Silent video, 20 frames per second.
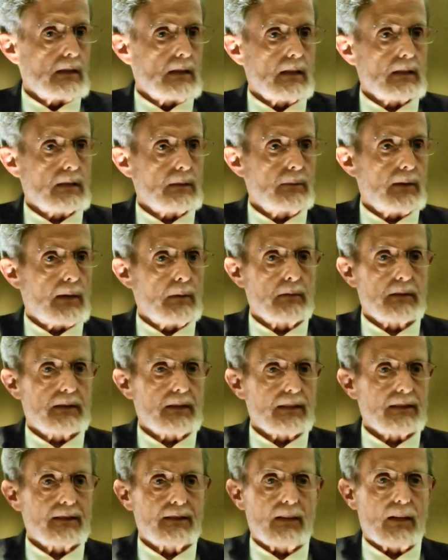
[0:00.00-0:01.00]
And the Bible
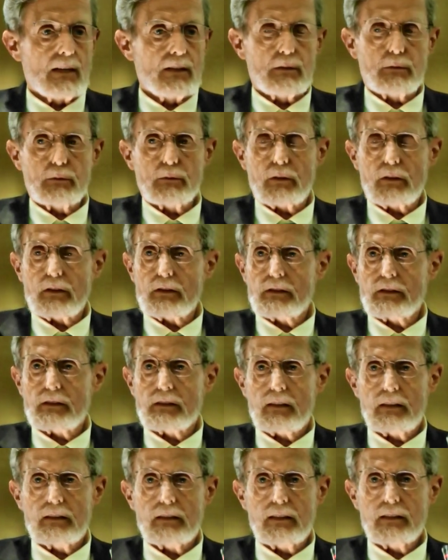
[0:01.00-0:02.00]
says not of
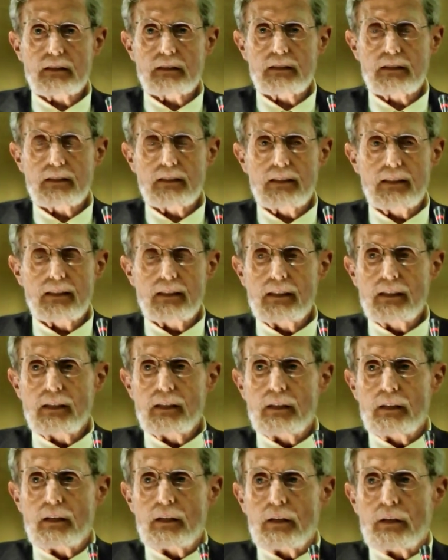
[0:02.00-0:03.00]
works. And this
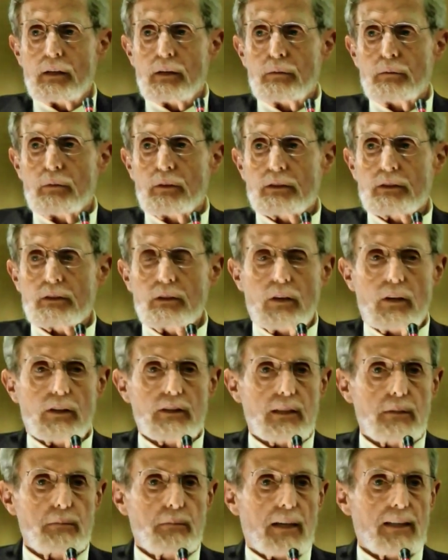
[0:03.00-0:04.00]
was
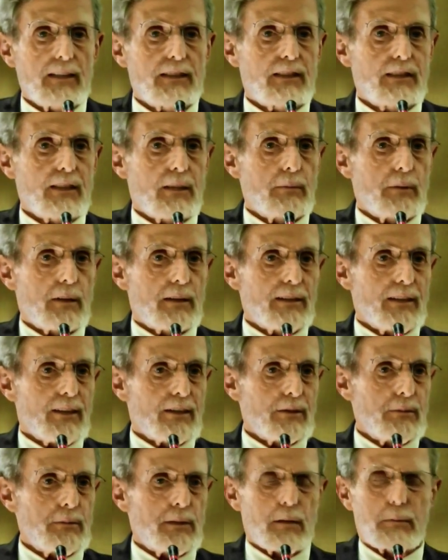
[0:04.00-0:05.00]
causing my stomach now
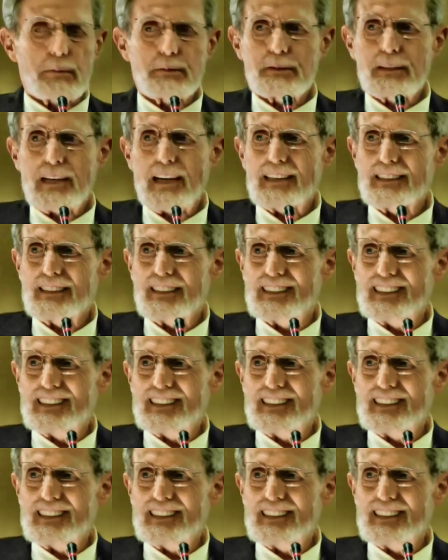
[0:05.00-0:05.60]
to be upset.